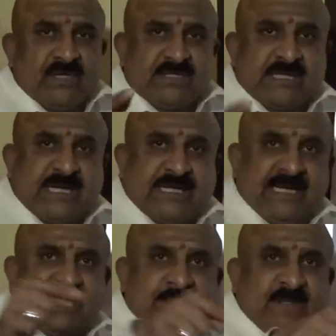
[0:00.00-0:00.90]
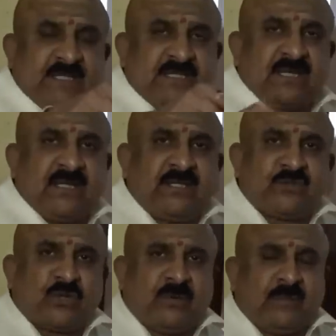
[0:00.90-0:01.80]
when Saturn aspects
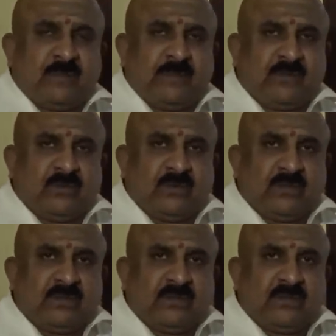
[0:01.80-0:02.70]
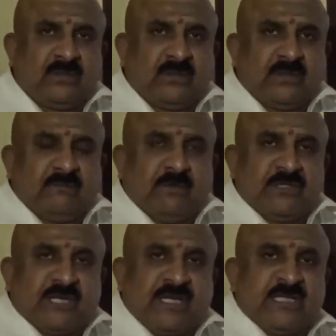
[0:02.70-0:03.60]
Sun, the job will be good.
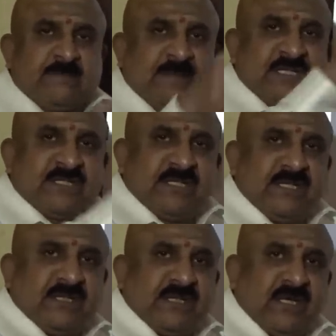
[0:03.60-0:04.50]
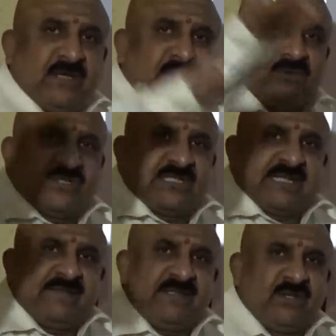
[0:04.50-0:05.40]
When Sun is placed in the 3rd house,
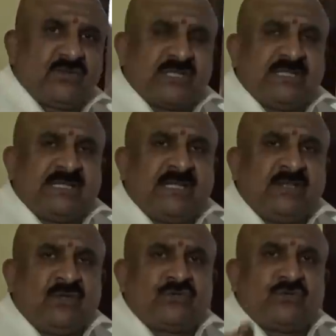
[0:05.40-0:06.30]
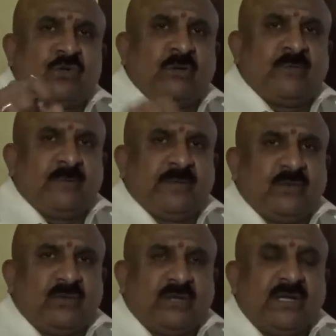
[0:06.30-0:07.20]
7th house and 10th house, job will
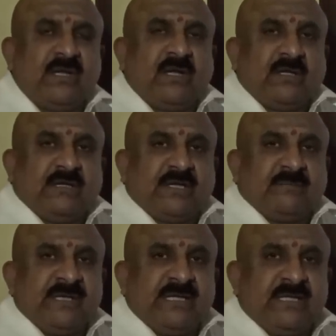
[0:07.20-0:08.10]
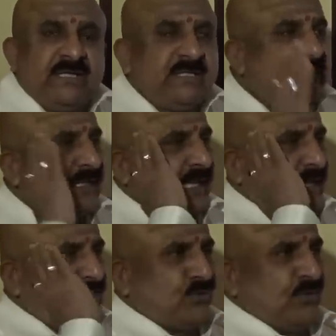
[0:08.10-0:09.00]
be good. That means,
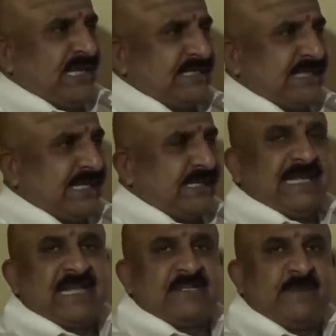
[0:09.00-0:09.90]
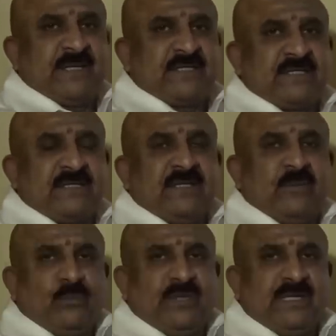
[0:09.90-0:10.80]
as soon as Saturn aspects
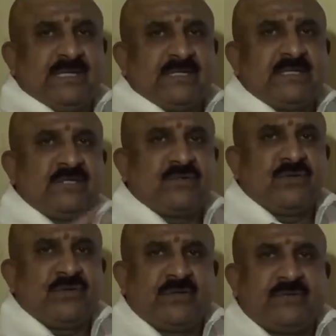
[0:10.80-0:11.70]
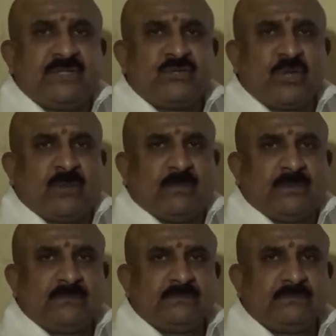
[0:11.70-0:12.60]
Venus, he is going to give the
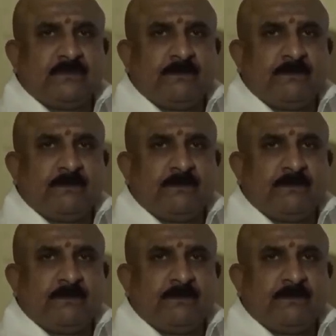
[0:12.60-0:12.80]
job.